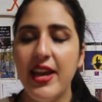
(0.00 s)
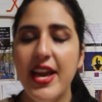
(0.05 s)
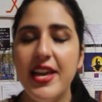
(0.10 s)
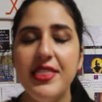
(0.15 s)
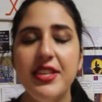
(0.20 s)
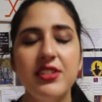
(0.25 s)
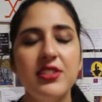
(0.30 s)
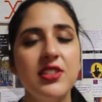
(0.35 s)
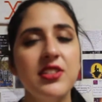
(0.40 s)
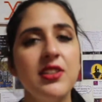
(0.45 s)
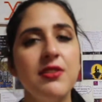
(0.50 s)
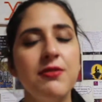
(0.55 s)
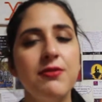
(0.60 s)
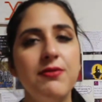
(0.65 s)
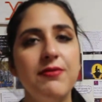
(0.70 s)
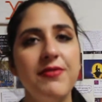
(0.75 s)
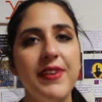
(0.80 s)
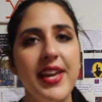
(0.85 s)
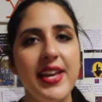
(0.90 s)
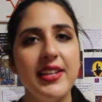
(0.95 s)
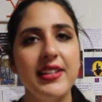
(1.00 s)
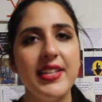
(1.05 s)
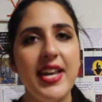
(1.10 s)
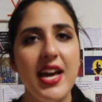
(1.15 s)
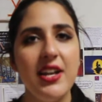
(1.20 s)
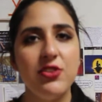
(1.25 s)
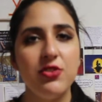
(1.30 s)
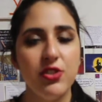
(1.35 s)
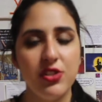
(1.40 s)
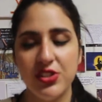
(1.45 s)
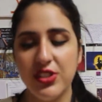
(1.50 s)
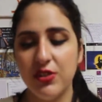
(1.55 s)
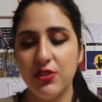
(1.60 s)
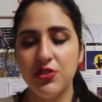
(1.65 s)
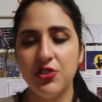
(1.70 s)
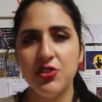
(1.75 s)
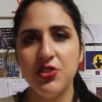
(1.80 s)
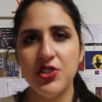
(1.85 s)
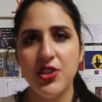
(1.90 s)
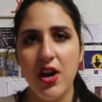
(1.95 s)
this is a thing that George
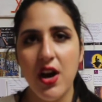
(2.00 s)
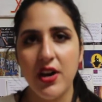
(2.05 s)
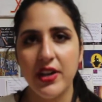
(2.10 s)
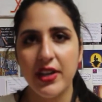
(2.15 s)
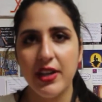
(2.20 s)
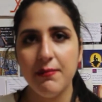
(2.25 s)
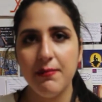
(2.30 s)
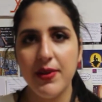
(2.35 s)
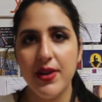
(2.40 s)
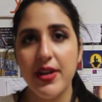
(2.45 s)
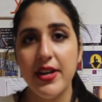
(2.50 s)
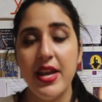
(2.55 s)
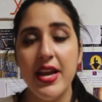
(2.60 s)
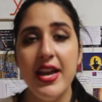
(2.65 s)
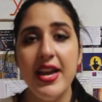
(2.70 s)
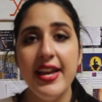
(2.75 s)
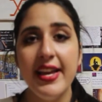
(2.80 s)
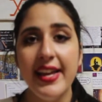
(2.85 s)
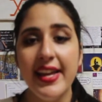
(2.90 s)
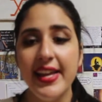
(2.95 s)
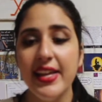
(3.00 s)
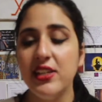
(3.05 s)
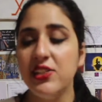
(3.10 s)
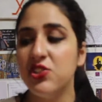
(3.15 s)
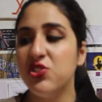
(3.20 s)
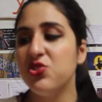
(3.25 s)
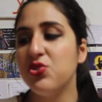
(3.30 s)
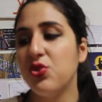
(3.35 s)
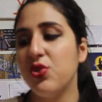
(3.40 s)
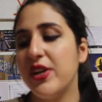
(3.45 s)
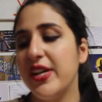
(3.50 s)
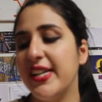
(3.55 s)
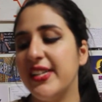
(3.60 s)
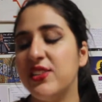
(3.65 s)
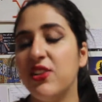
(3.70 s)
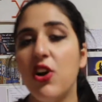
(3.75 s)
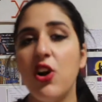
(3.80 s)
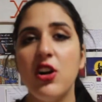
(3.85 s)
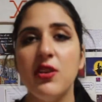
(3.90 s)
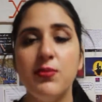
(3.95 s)
Singleton talked, but his stories
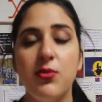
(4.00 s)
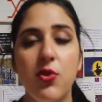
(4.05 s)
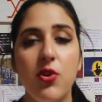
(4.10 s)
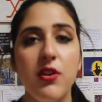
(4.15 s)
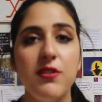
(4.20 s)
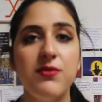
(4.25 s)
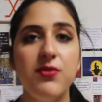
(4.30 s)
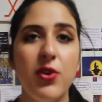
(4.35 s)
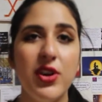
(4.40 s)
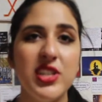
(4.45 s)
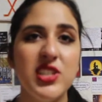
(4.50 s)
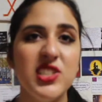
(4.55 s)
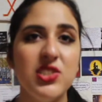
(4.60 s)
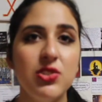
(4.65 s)
are more voice